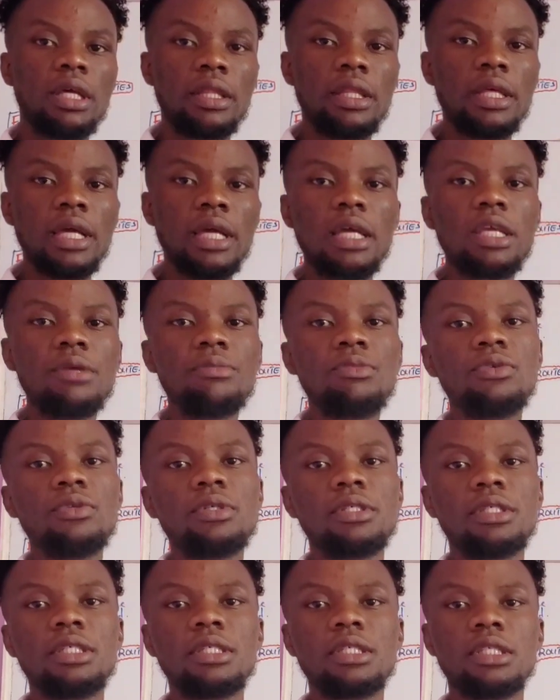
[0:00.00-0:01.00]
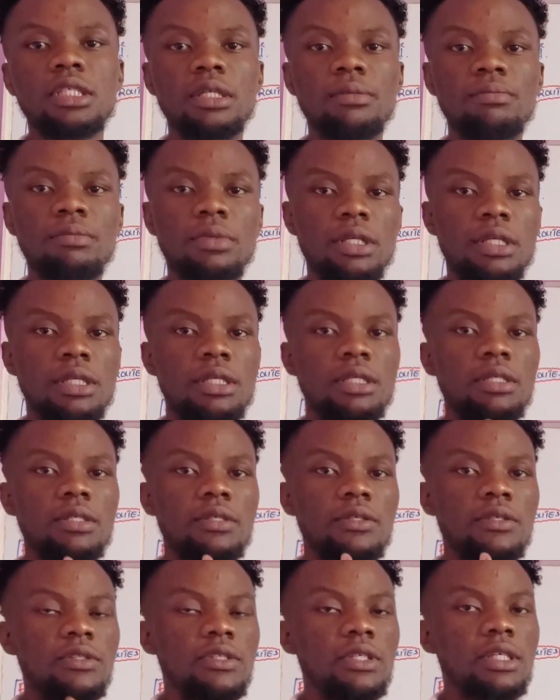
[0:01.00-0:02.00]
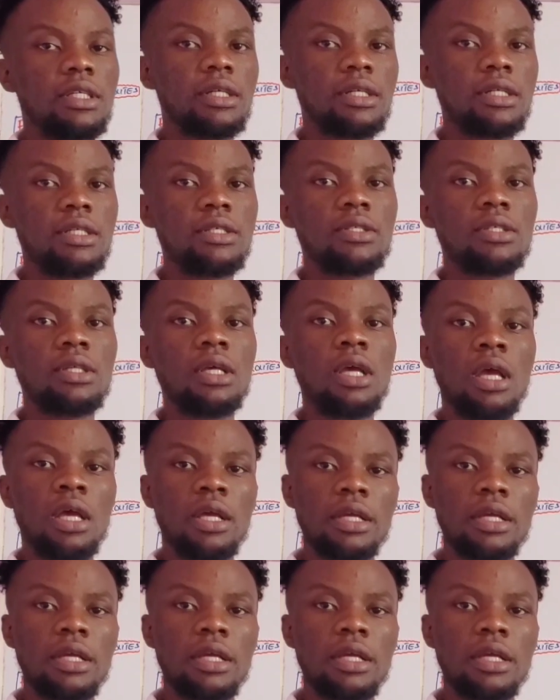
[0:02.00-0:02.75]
their immune system is decreased,